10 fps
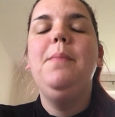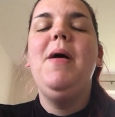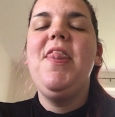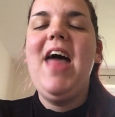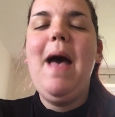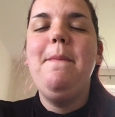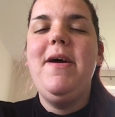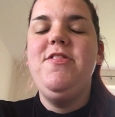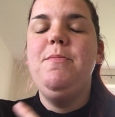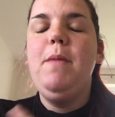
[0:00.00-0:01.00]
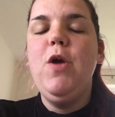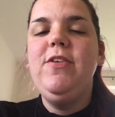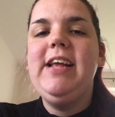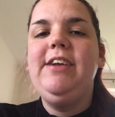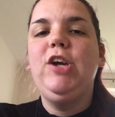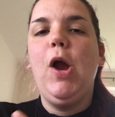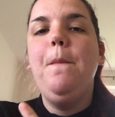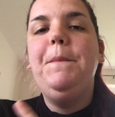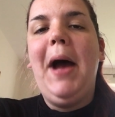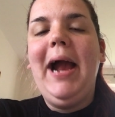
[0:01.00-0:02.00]
But that meant that Moses had to go
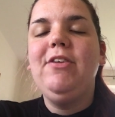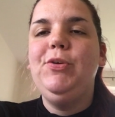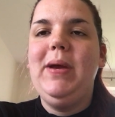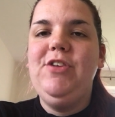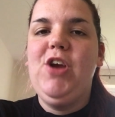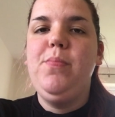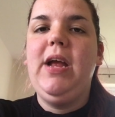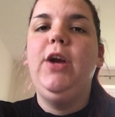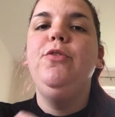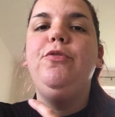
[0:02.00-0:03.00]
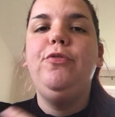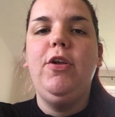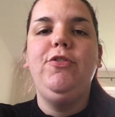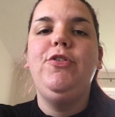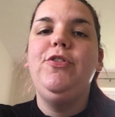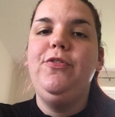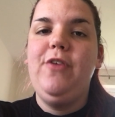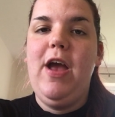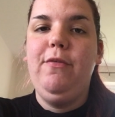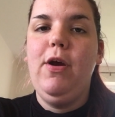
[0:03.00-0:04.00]
back to Egypt and confront the
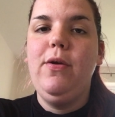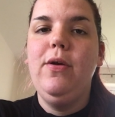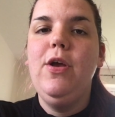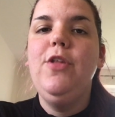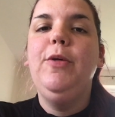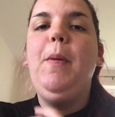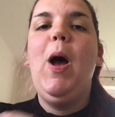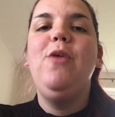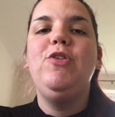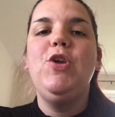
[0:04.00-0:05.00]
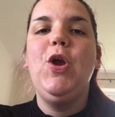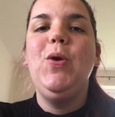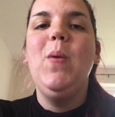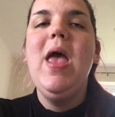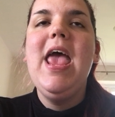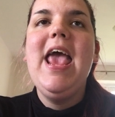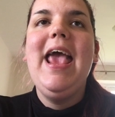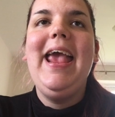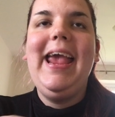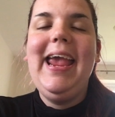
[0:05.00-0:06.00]
Pharaoh, the person who
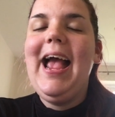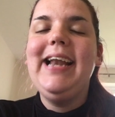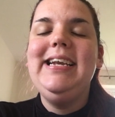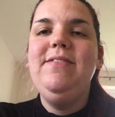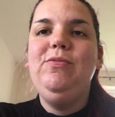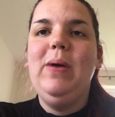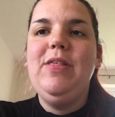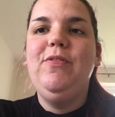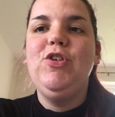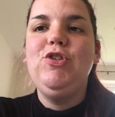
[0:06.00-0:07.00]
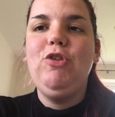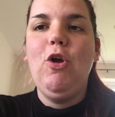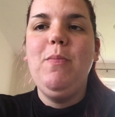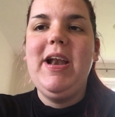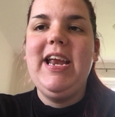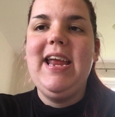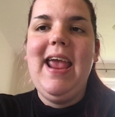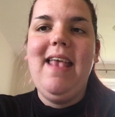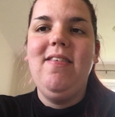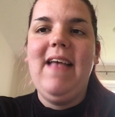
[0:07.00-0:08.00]
he had lived with for so many
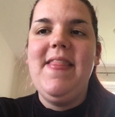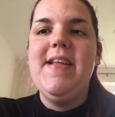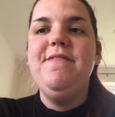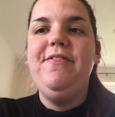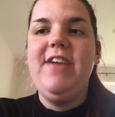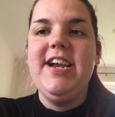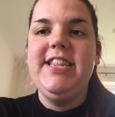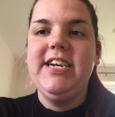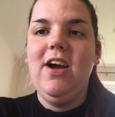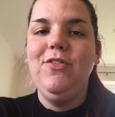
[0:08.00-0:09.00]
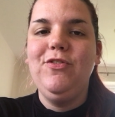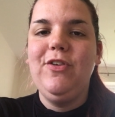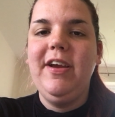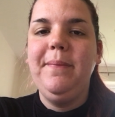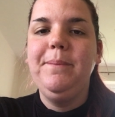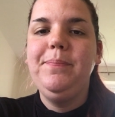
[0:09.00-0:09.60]
years and then fled the country.